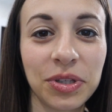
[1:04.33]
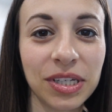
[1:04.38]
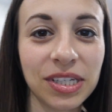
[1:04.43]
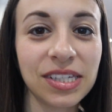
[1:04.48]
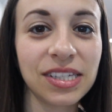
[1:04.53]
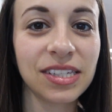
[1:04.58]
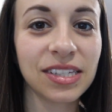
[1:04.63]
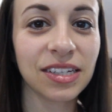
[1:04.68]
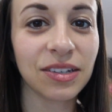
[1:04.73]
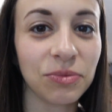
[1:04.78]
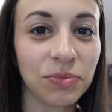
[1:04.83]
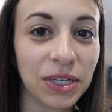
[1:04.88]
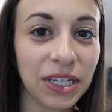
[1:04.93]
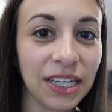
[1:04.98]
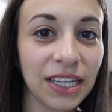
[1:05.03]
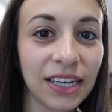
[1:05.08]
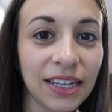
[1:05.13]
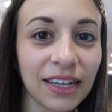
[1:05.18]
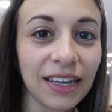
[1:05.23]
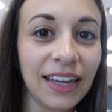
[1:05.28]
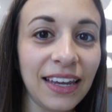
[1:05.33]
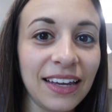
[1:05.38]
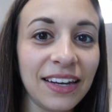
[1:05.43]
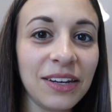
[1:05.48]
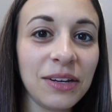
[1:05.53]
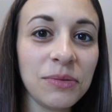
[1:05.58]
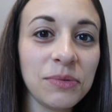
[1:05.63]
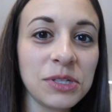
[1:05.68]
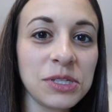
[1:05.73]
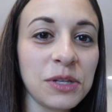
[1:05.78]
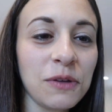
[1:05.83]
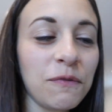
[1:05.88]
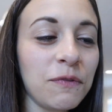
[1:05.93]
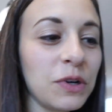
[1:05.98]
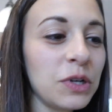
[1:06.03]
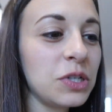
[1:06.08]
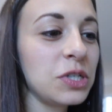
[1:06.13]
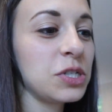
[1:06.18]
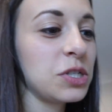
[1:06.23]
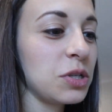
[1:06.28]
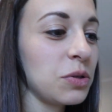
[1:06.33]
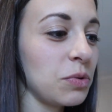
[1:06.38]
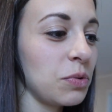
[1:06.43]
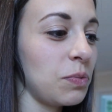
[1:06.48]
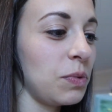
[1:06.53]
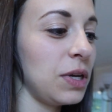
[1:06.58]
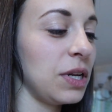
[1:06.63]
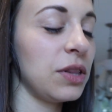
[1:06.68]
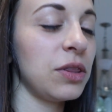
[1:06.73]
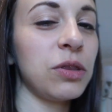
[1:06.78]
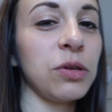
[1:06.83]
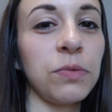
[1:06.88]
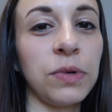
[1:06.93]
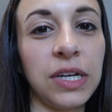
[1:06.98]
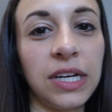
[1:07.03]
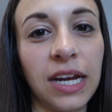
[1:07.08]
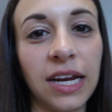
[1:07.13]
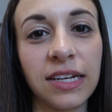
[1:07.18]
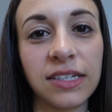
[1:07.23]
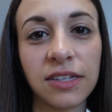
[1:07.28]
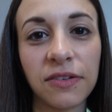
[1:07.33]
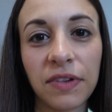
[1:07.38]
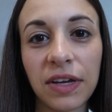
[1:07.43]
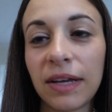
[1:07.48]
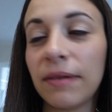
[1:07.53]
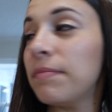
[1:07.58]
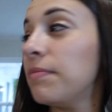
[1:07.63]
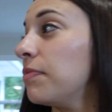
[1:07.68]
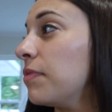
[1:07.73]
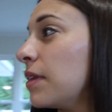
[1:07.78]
this week, and it was the first, we did three days of it.